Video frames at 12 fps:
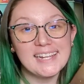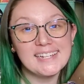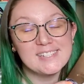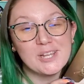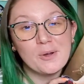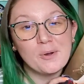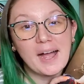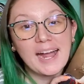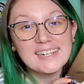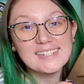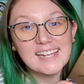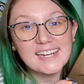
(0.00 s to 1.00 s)
And so
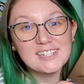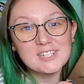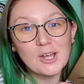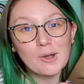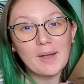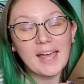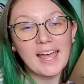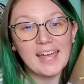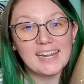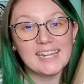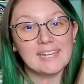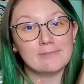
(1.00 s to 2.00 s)
I decided to go ahead
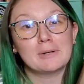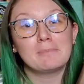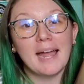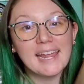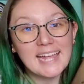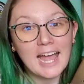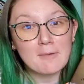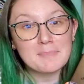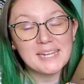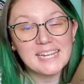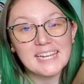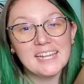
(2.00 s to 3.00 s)
and give her my
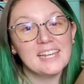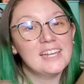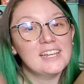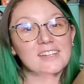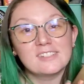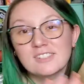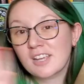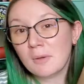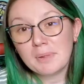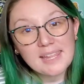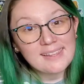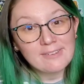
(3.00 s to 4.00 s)
copy
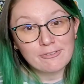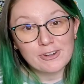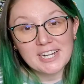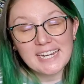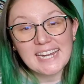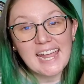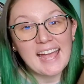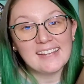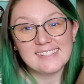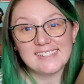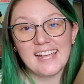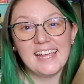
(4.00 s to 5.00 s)
completely free
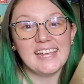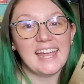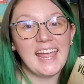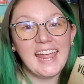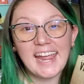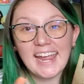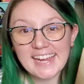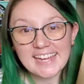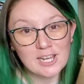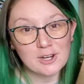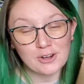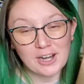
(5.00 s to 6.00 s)
as like a
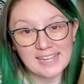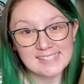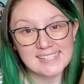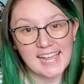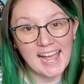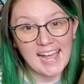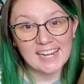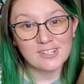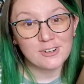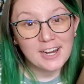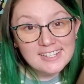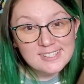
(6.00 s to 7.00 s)
congrats on
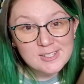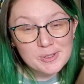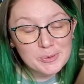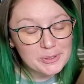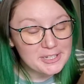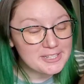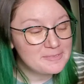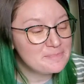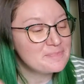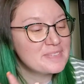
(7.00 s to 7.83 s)
grad school